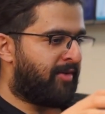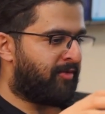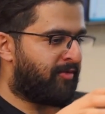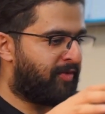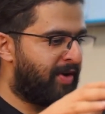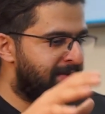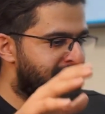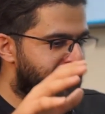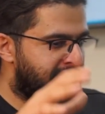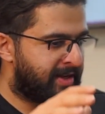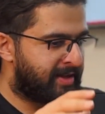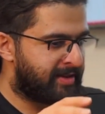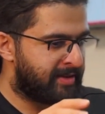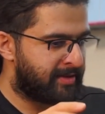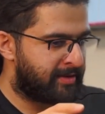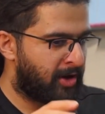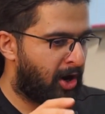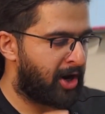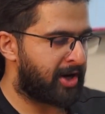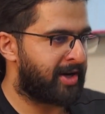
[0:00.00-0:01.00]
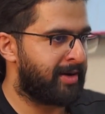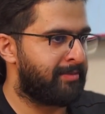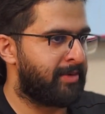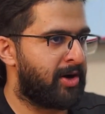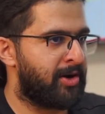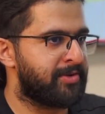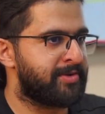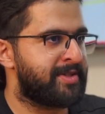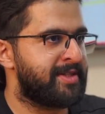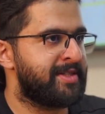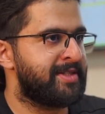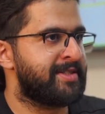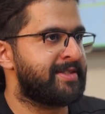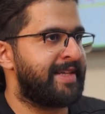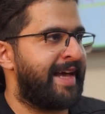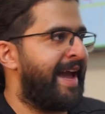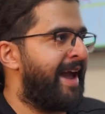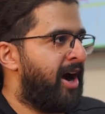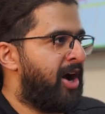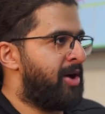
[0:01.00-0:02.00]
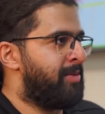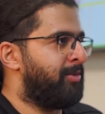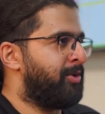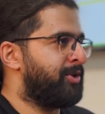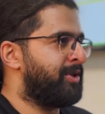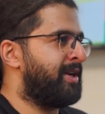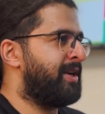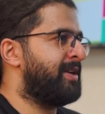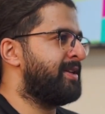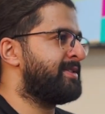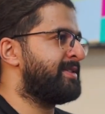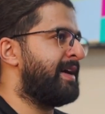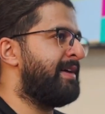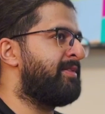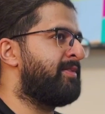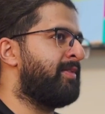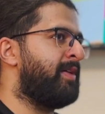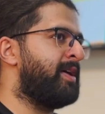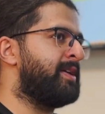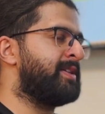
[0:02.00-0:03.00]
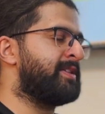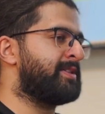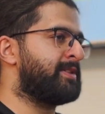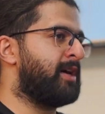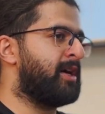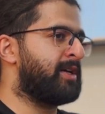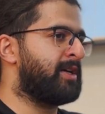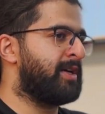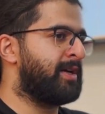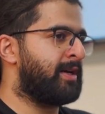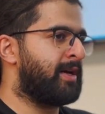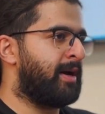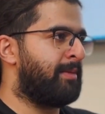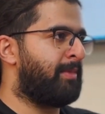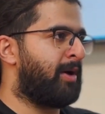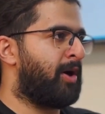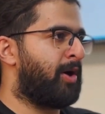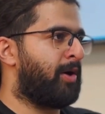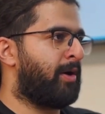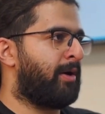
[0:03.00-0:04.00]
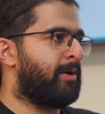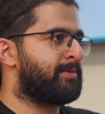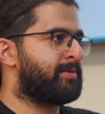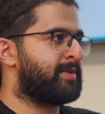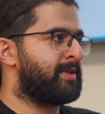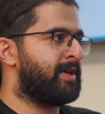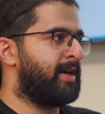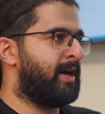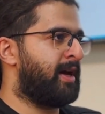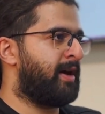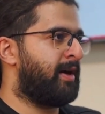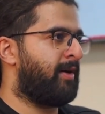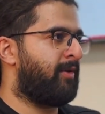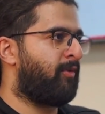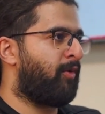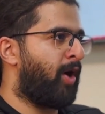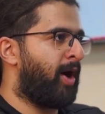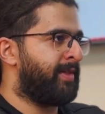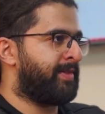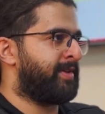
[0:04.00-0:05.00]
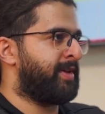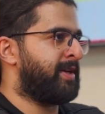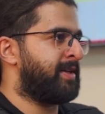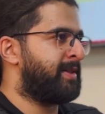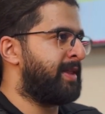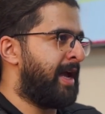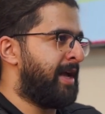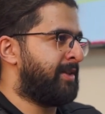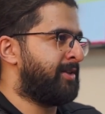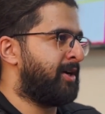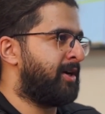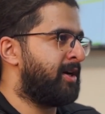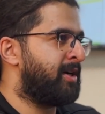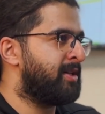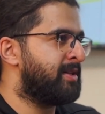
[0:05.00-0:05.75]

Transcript: When we talk about these AI models, everyone is talking about wanting data,